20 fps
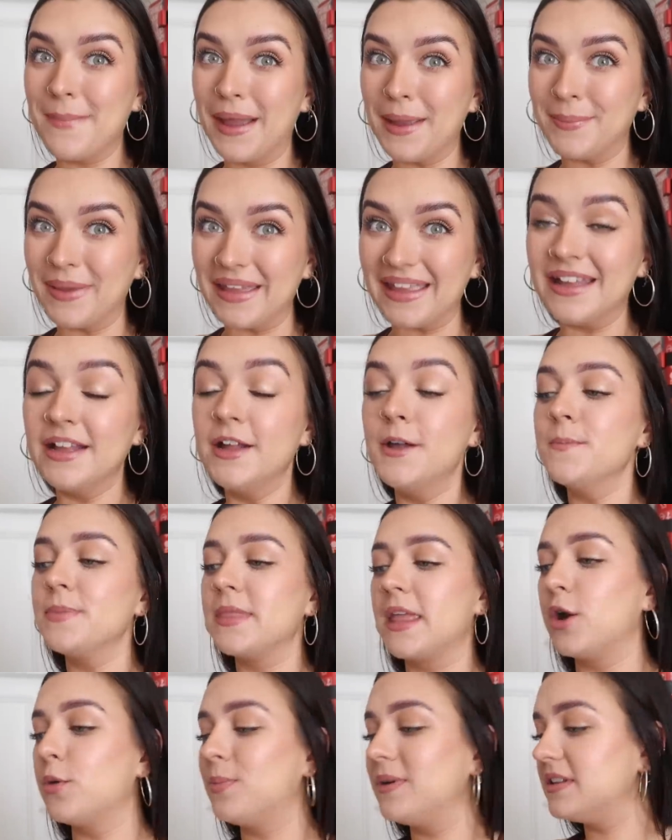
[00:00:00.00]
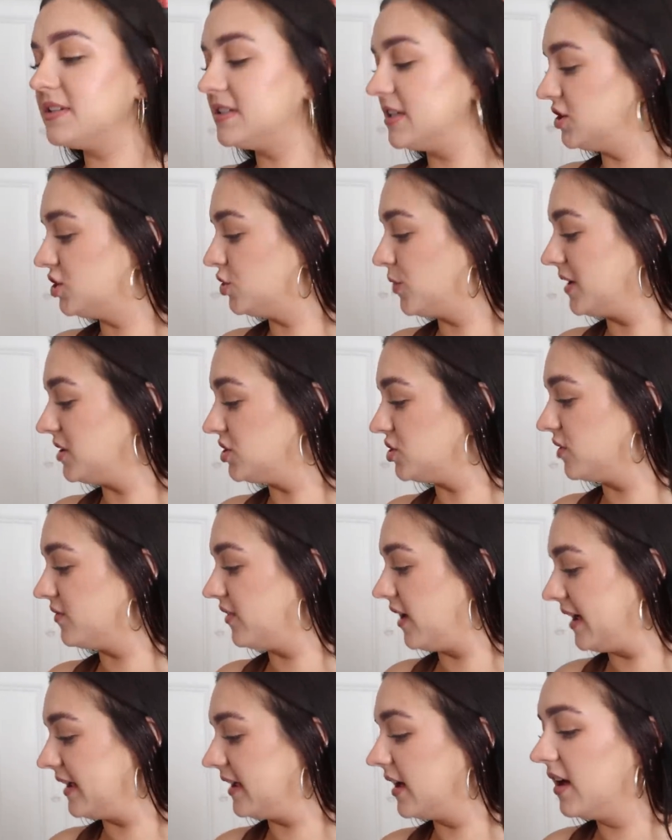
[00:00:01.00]
Maybe. It'll be the situation of,
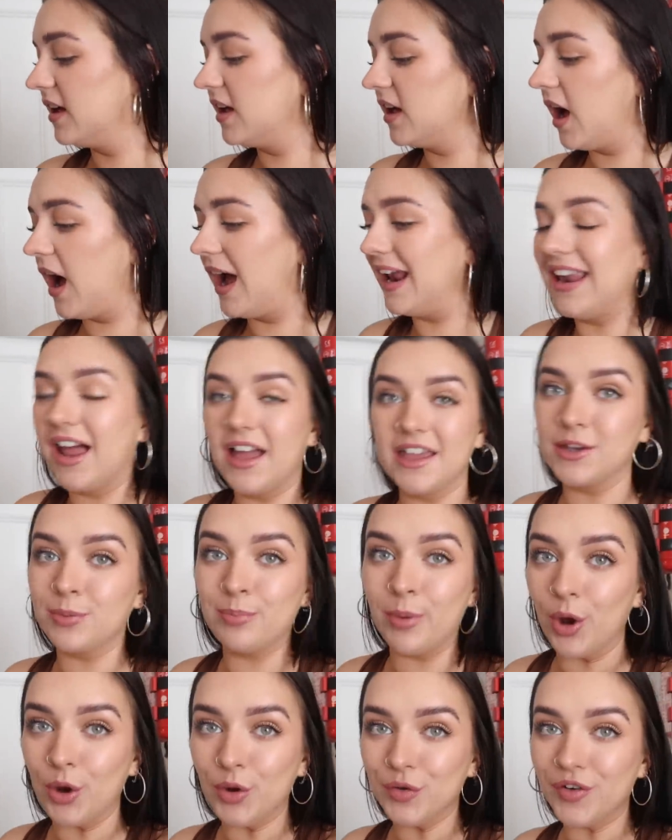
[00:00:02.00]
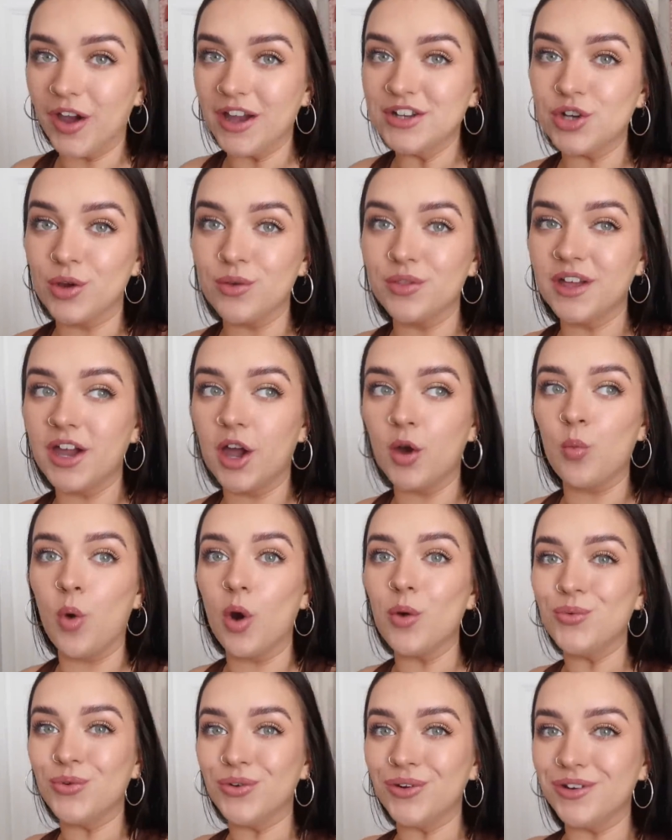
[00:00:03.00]
like, I like both. I don't think I
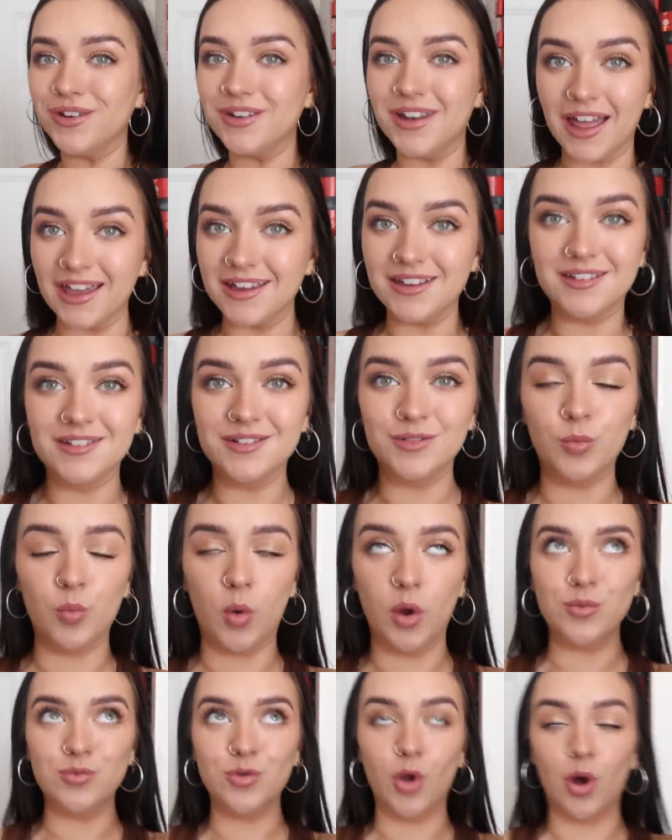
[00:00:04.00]
won't, like, won't